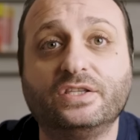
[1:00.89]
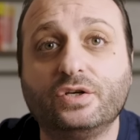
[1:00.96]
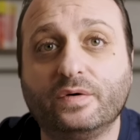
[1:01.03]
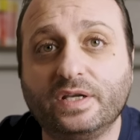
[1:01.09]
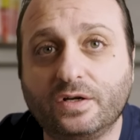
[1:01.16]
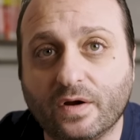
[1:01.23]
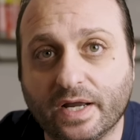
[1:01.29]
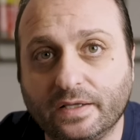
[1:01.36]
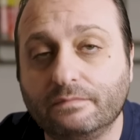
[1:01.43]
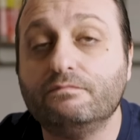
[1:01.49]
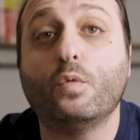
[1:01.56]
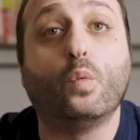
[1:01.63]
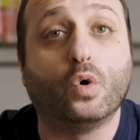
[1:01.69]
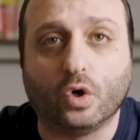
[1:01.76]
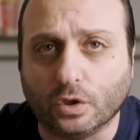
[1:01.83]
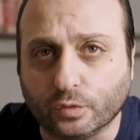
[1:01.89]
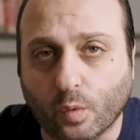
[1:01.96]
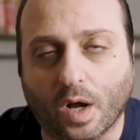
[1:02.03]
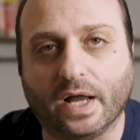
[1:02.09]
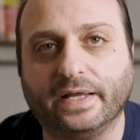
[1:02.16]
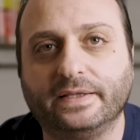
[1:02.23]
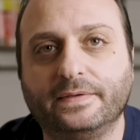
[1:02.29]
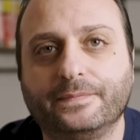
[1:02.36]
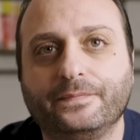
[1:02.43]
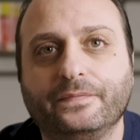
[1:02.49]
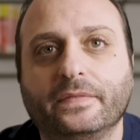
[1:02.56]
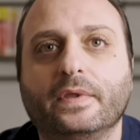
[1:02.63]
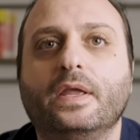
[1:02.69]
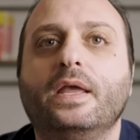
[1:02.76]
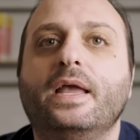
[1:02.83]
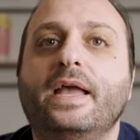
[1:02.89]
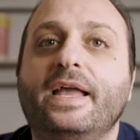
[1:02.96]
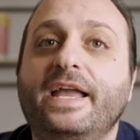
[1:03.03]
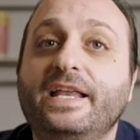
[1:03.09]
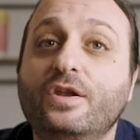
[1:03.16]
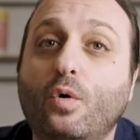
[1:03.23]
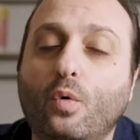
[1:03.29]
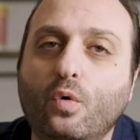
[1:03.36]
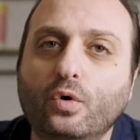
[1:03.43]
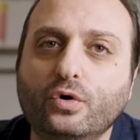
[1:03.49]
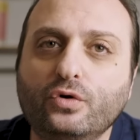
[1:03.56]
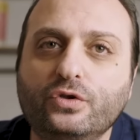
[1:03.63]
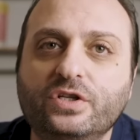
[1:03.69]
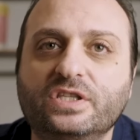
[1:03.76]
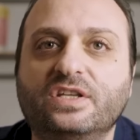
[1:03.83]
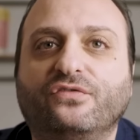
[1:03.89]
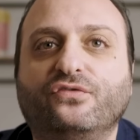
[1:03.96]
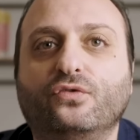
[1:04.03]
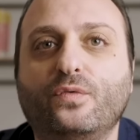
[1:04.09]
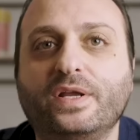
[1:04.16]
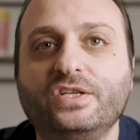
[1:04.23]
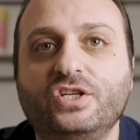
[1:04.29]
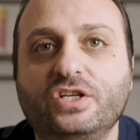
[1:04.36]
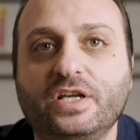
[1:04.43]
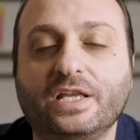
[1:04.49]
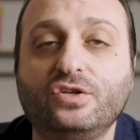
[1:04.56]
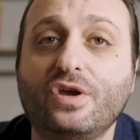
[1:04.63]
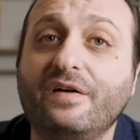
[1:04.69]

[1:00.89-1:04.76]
doing great worldwide, in order to differentiate,